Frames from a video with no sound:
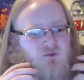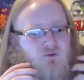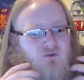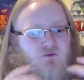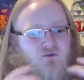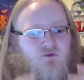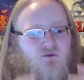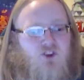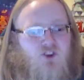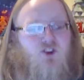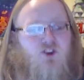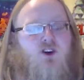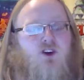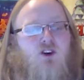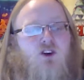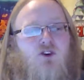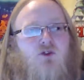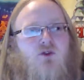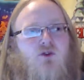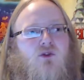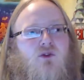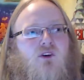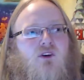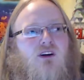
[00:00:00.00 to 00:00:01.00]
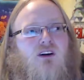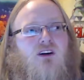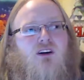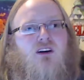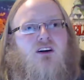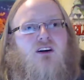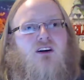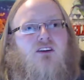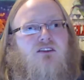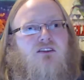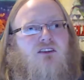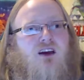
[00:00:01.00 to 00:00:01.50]
clue
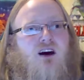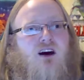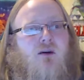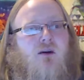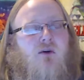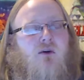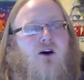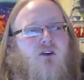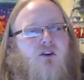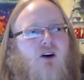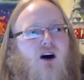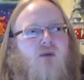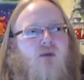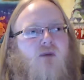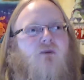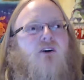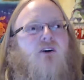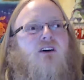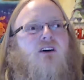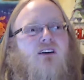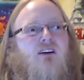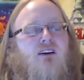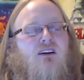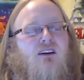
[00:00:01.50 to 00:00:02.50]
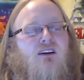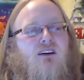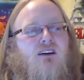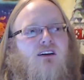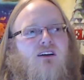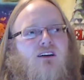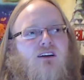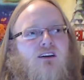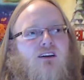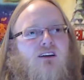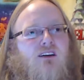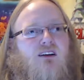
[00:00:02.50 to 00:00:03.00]
about Appa.
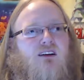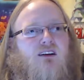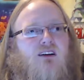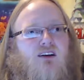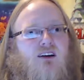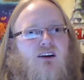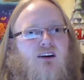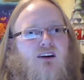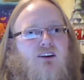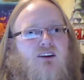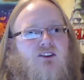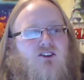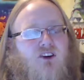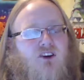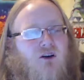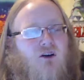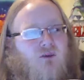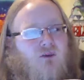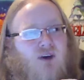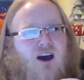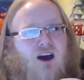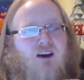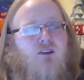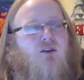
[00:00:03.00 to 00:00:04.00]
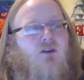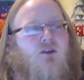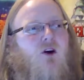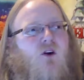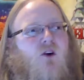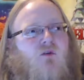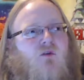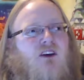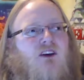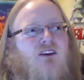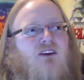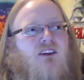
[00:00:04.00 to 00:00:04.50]
So I'm kind of
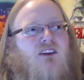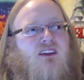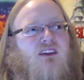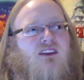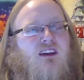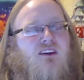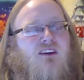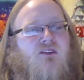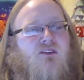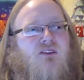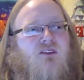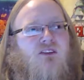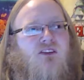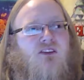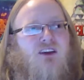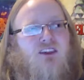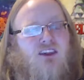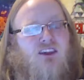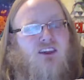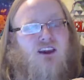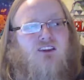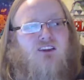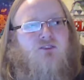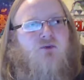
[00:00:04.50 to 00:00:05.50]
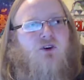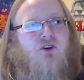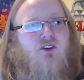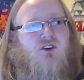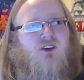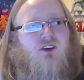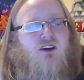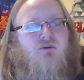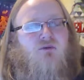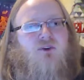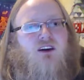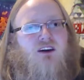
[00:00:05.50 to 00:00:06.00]
hoping that that's where
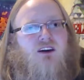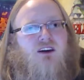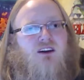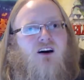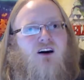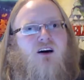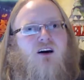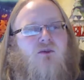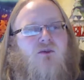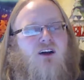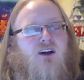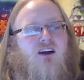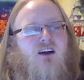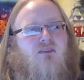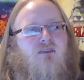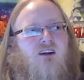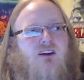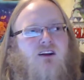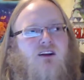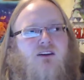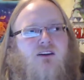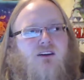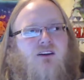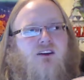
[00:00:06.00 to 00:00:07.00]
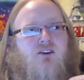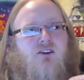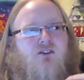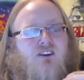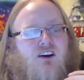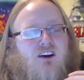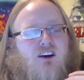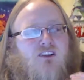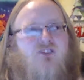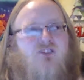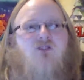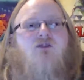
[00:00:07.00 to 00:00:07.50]
they pick it up. That the
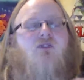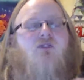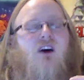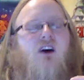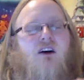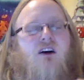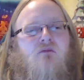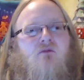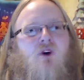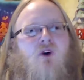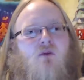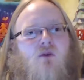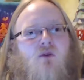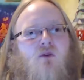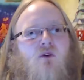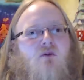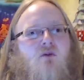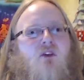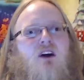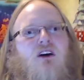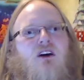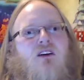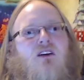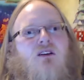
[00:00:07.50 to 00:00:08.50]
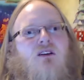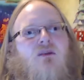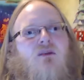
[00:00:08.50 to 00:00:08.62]
others find Momo there.